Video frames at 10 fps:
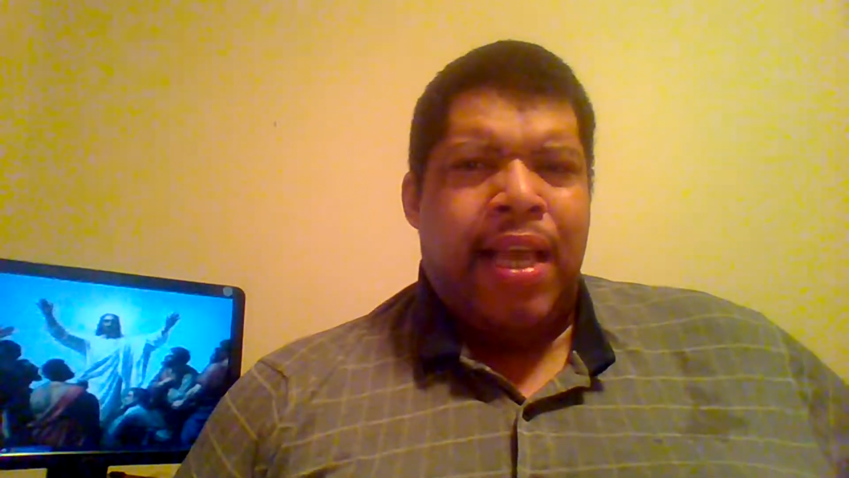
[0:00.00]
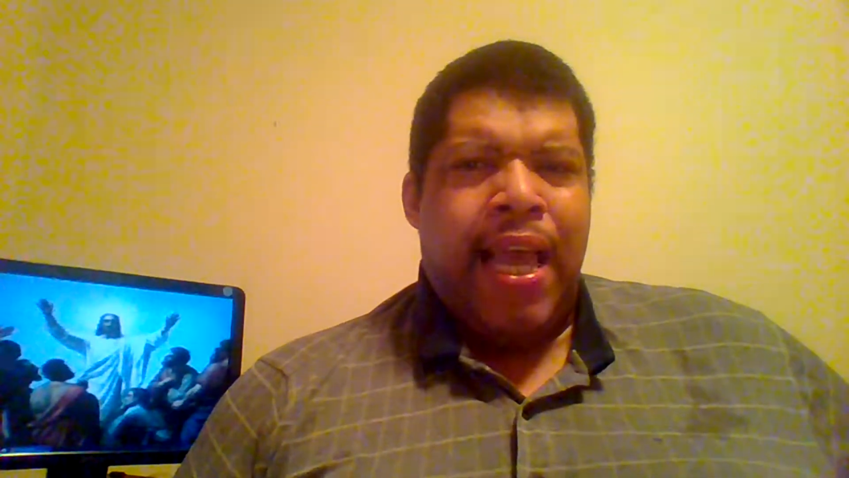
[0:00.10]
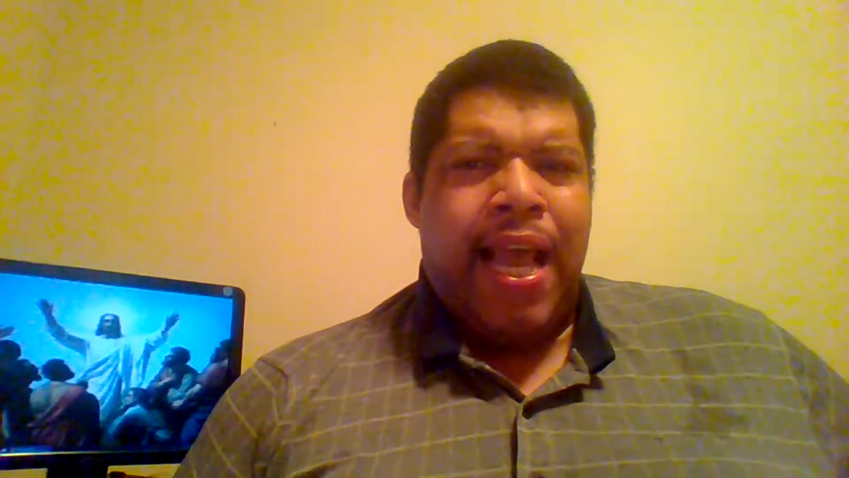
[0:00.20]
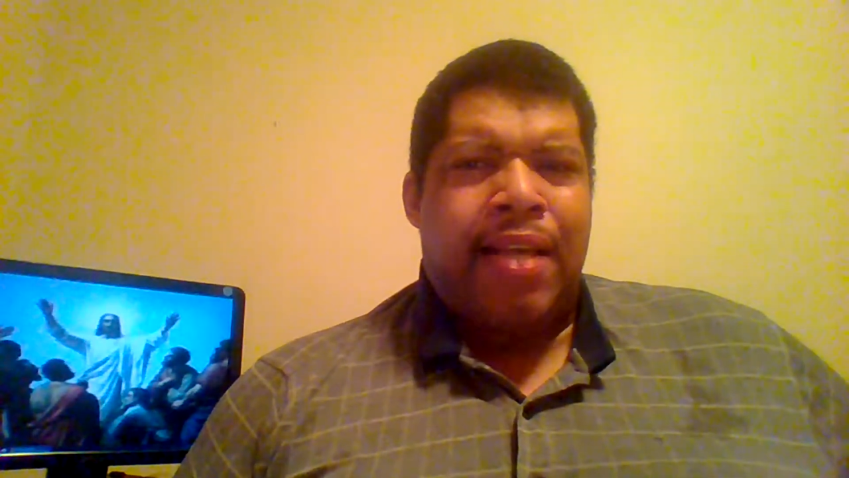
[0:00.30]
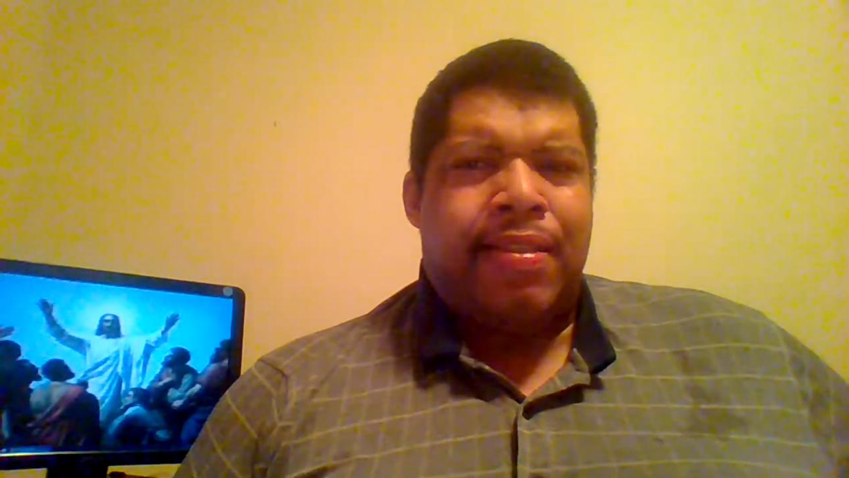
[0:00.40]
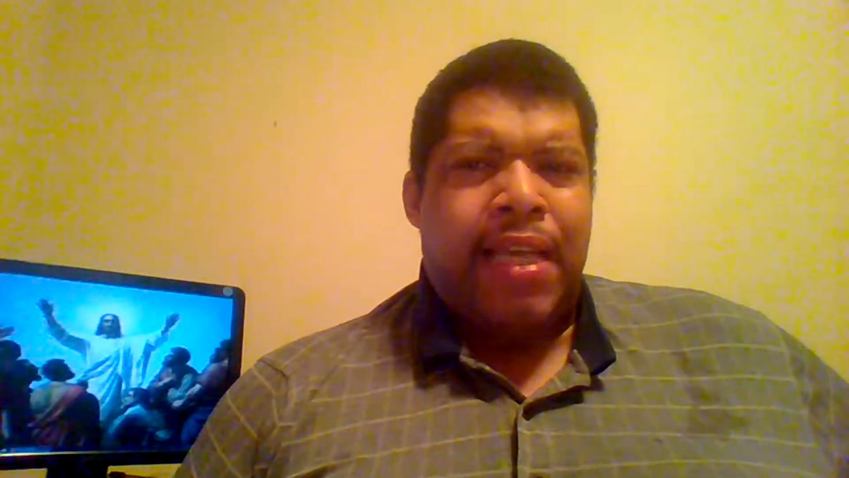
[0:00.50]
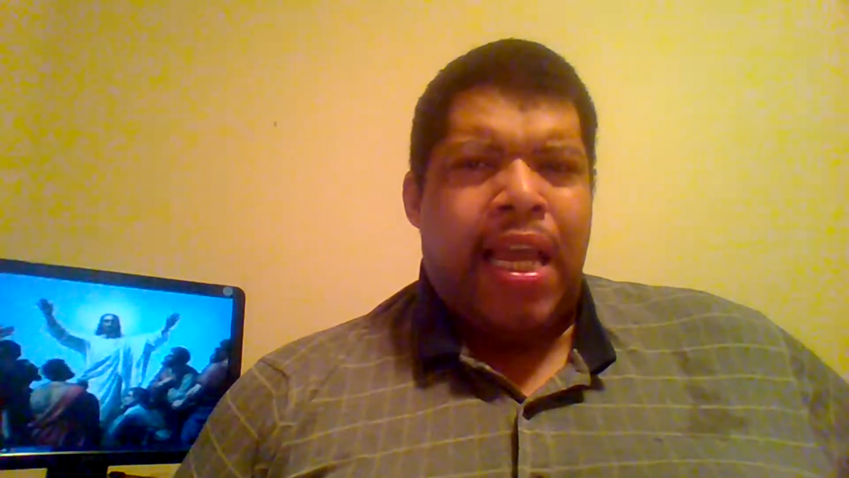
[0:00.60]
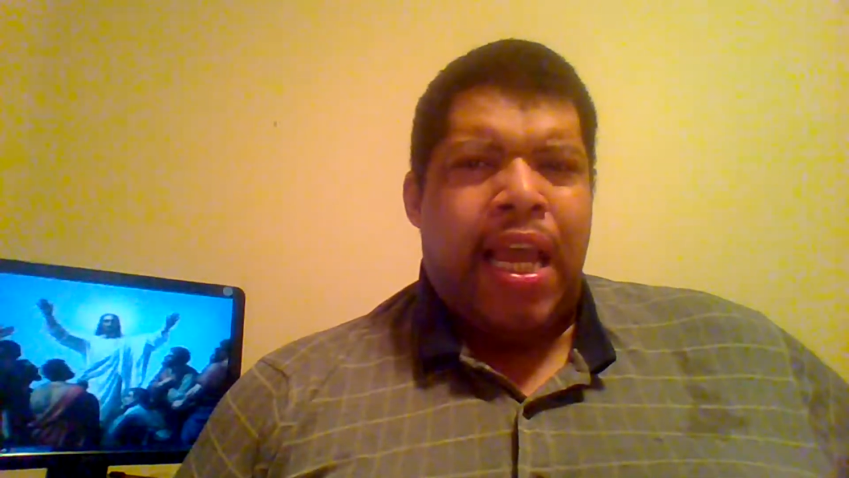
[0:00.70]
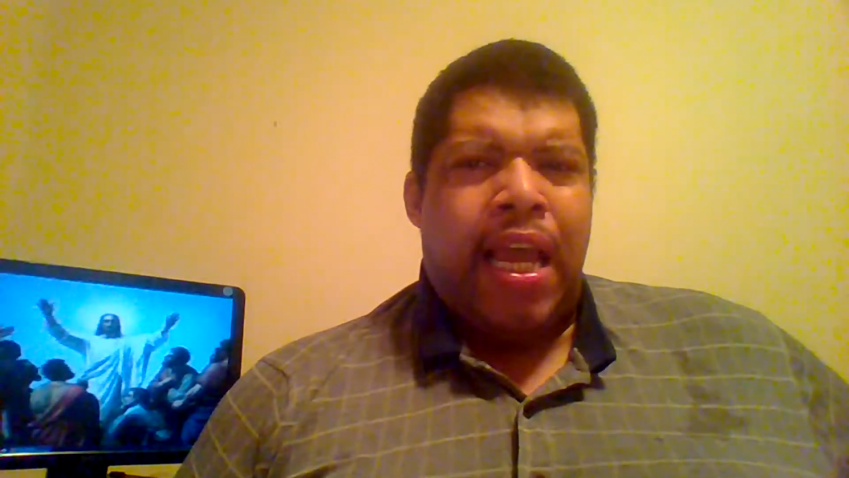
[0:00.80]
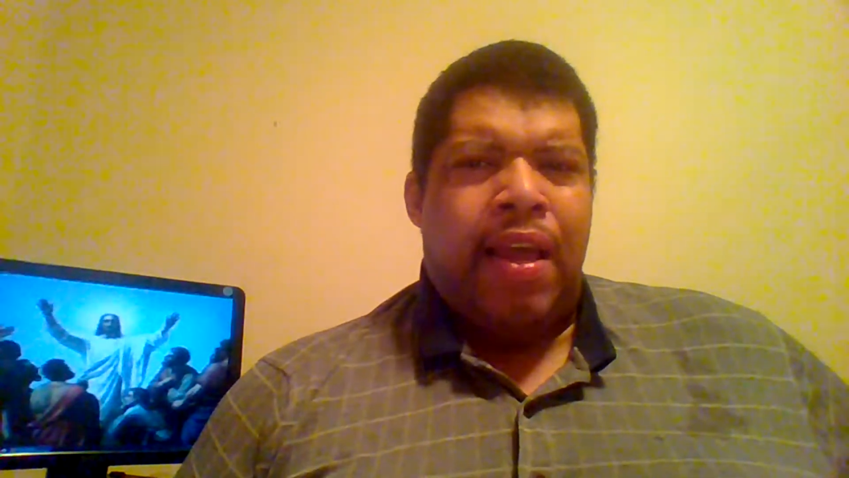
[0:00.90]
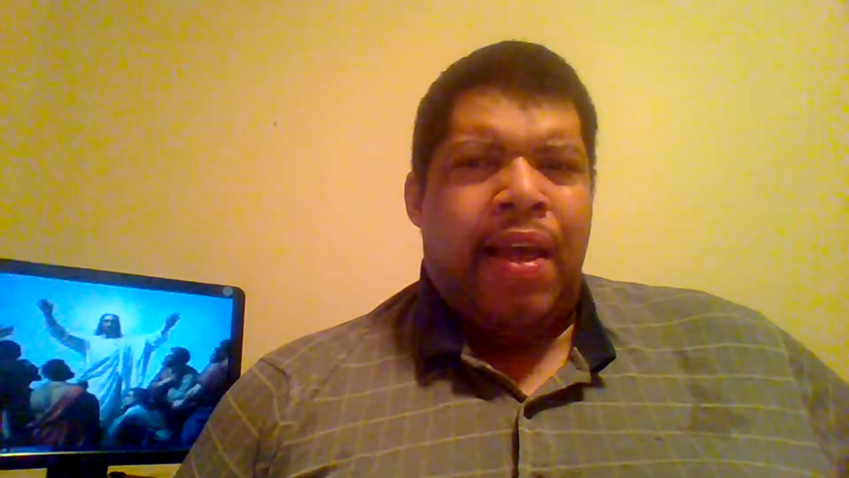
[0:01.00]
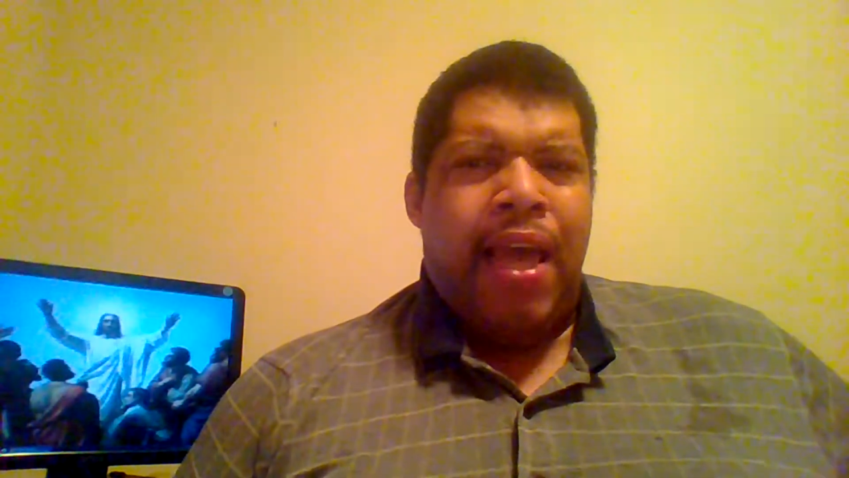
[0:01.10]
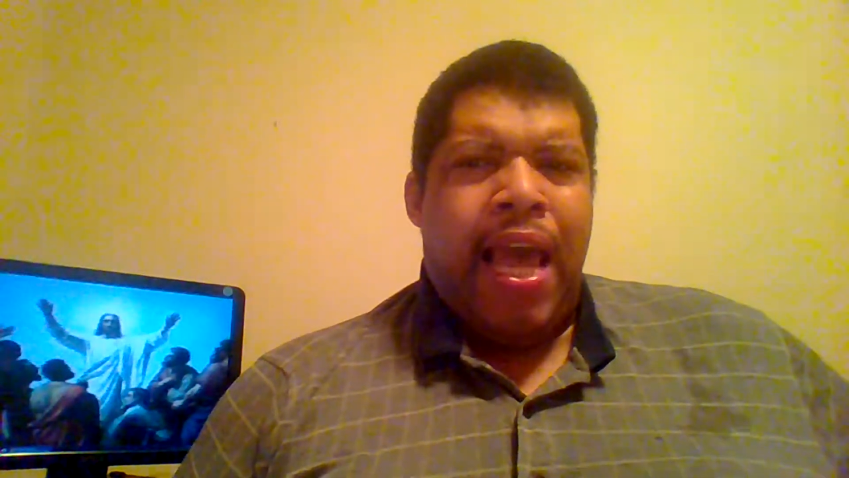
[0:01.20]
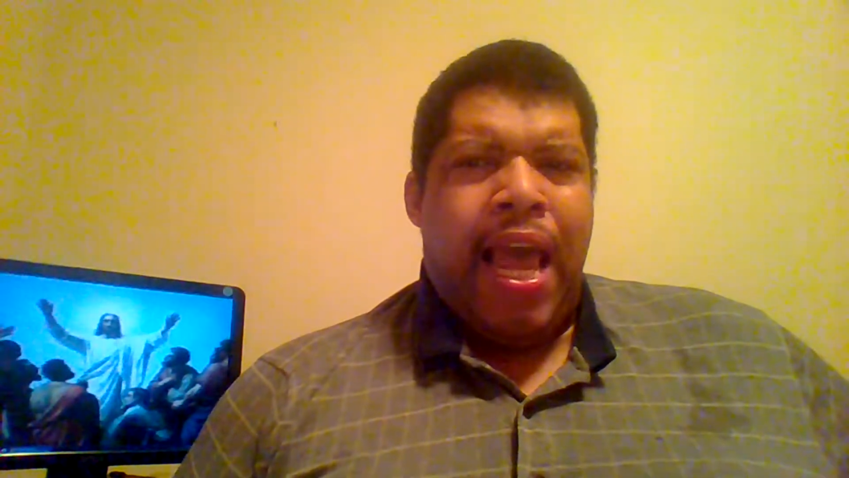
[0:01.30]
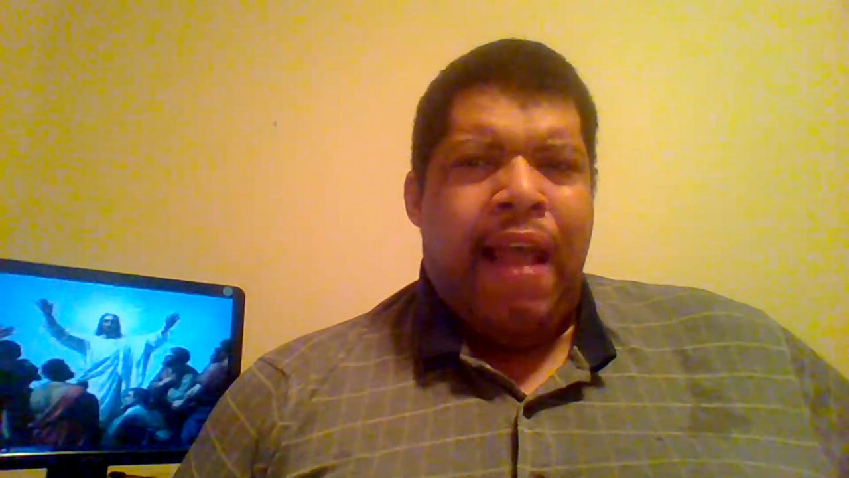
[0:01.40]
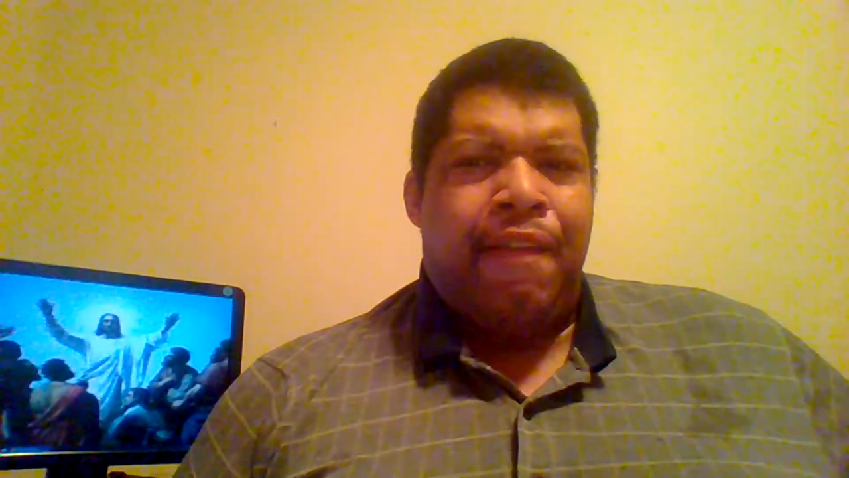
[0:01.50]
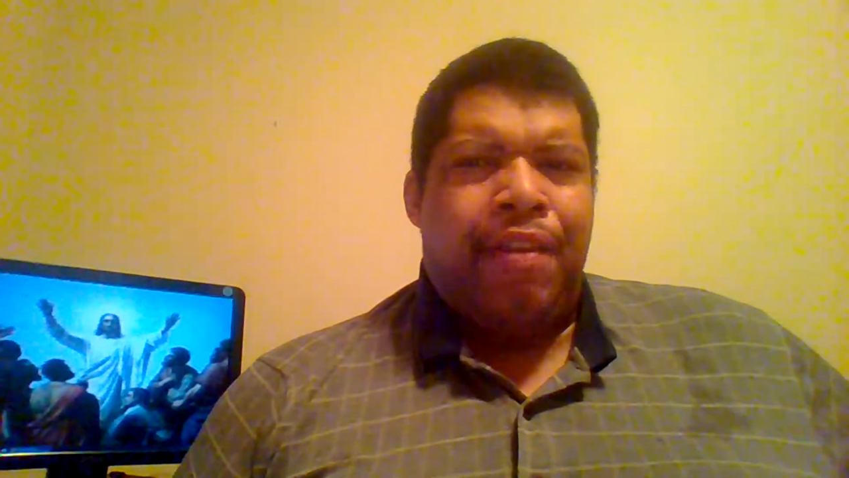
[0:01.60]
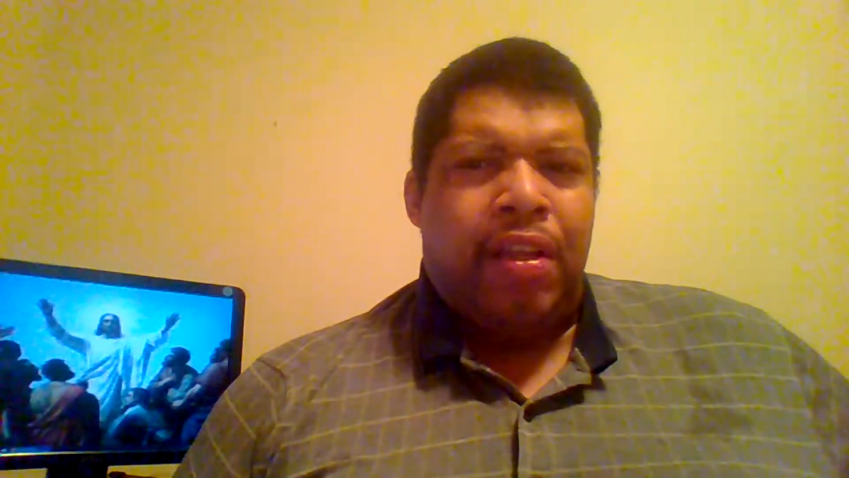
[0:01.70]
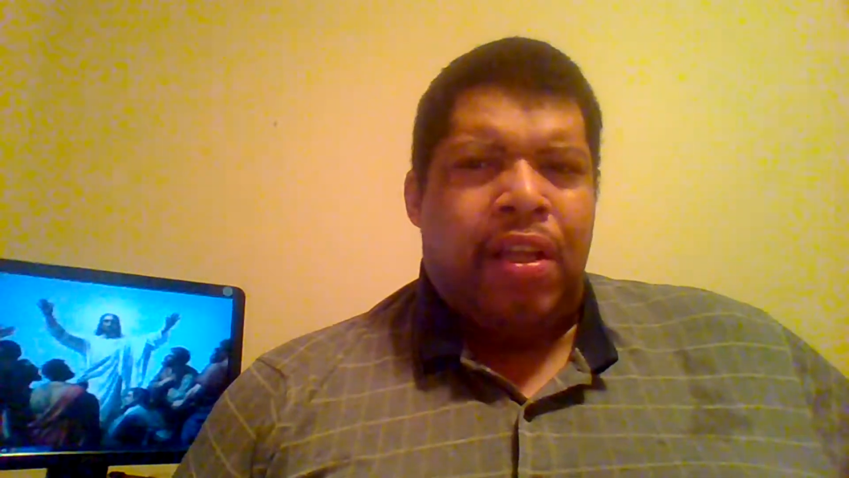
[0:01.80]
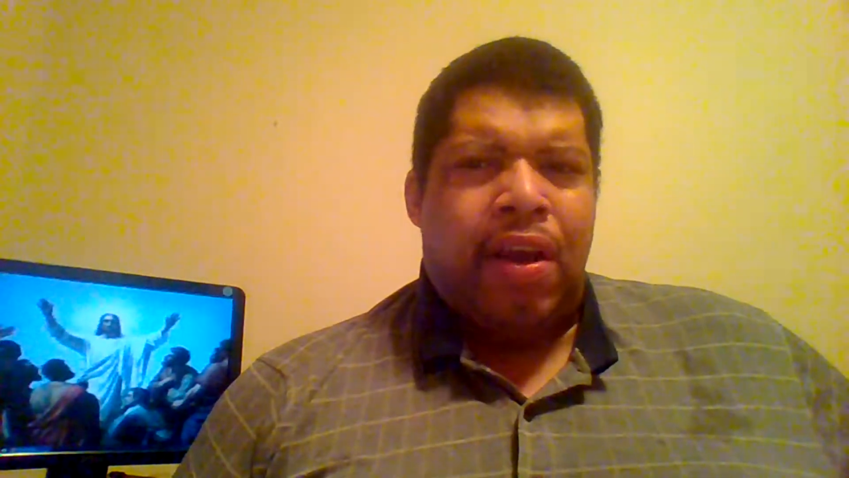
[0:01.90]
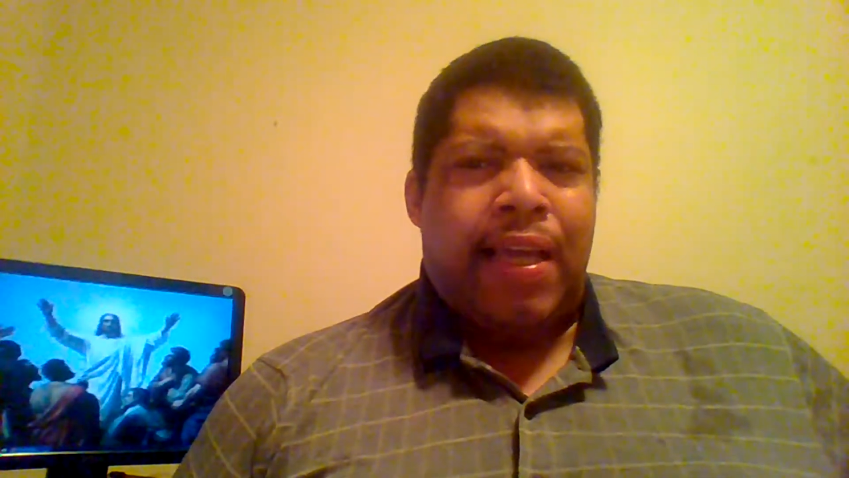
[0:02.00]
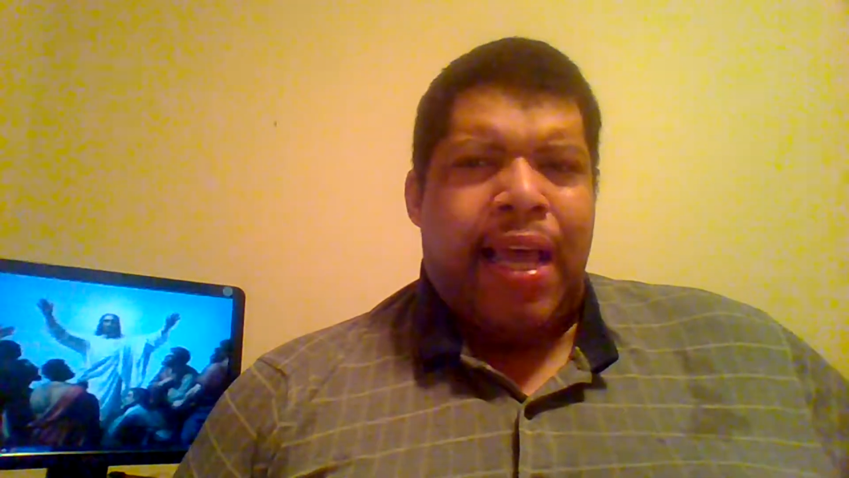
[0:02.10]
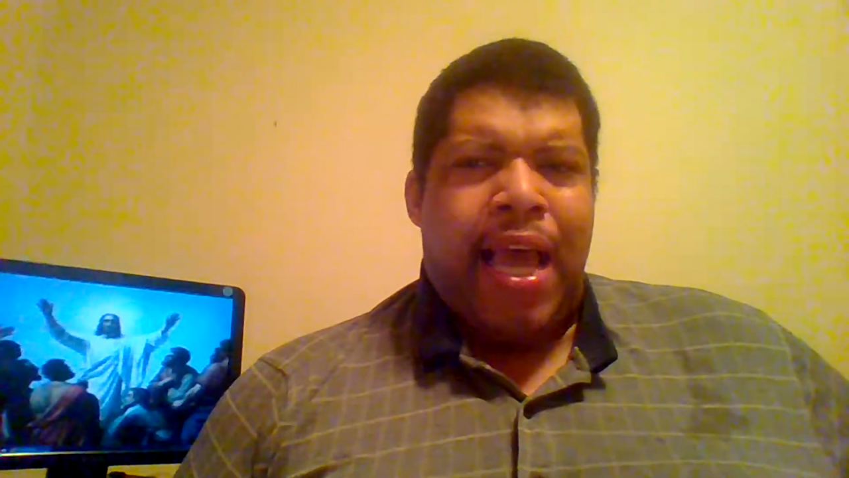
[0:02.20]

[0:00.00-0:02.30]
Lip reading: and see and look